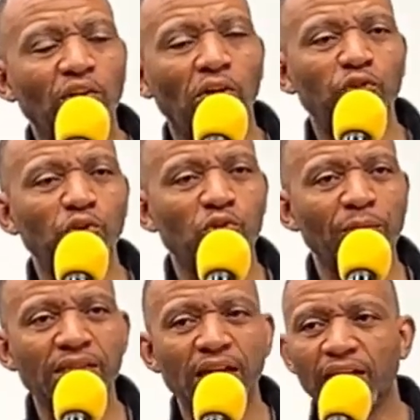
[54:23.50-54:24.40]
shoes means?
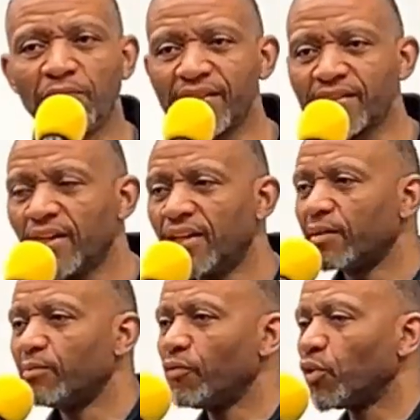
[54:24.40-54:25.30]
It means
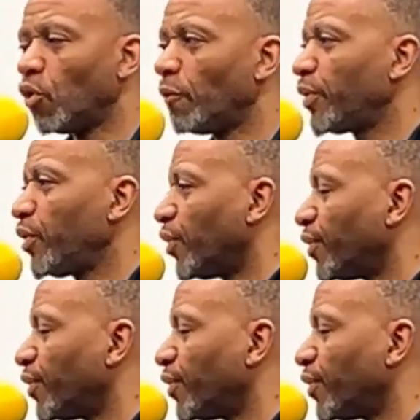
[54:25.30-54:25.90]
remove your opinion.